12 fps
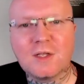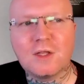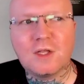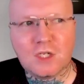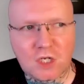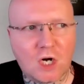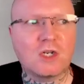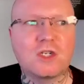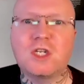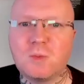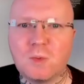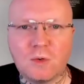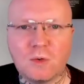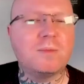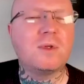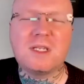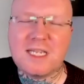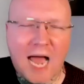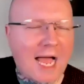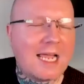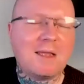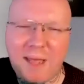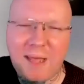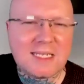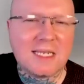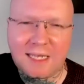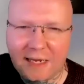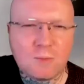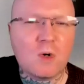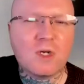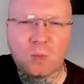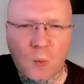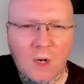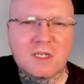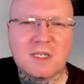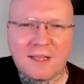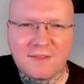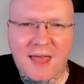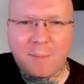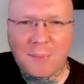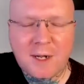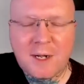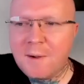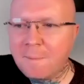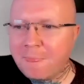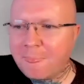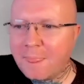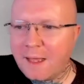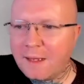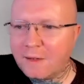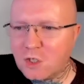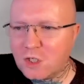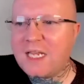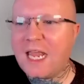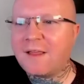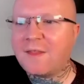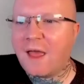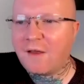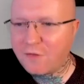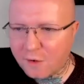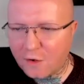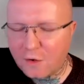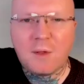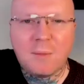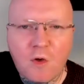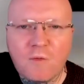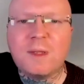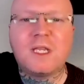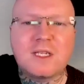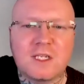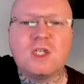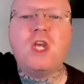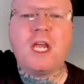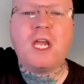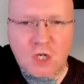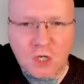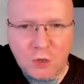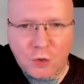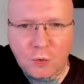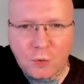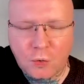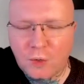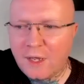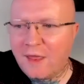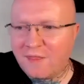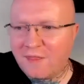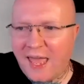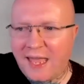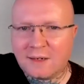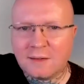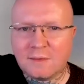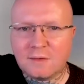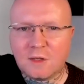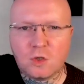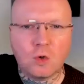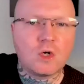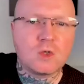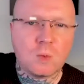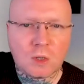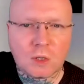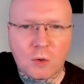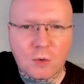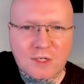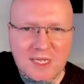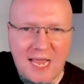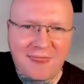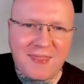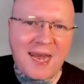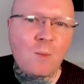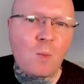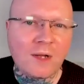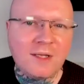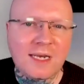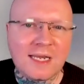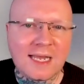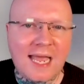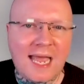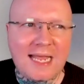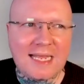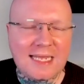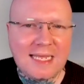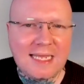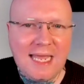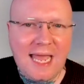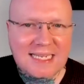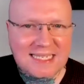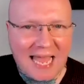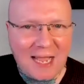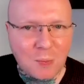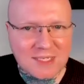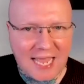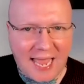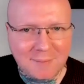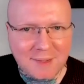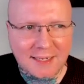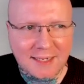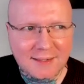the churches will die, basically. It wasn't words like that, but saying that if the movement doesn't change and grow, then the doors will close. And then I'm wondering, is that what's happening?